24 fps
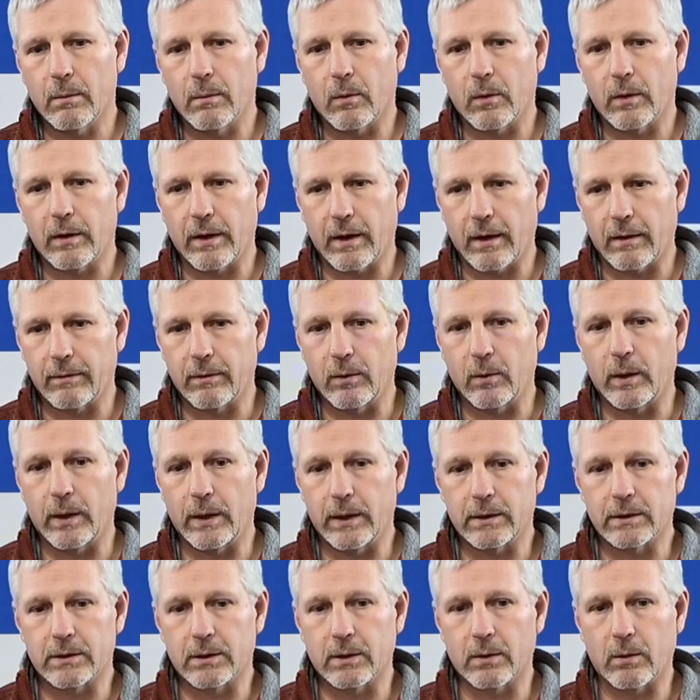We have the
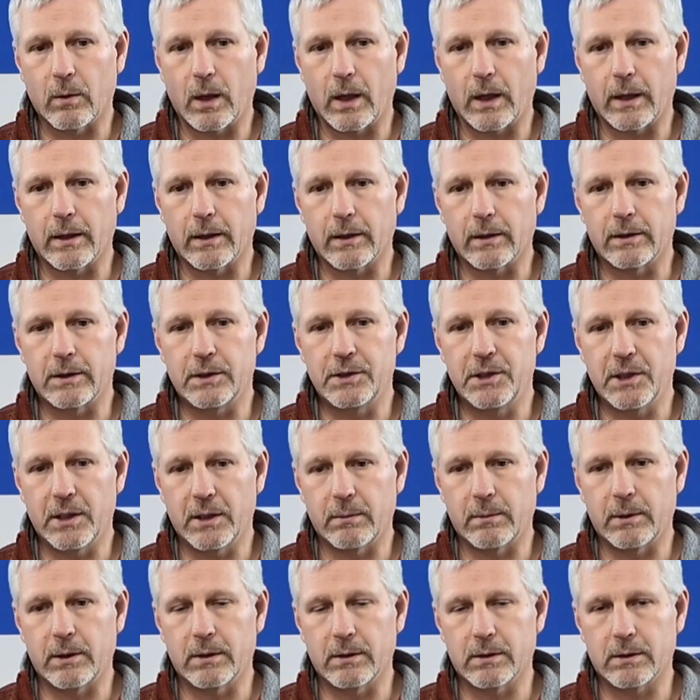wings are wired, the
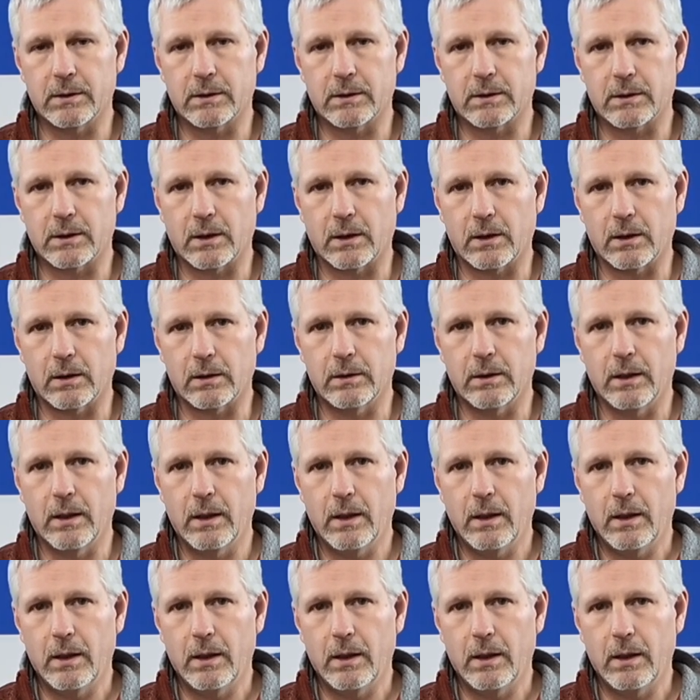GMU's installed,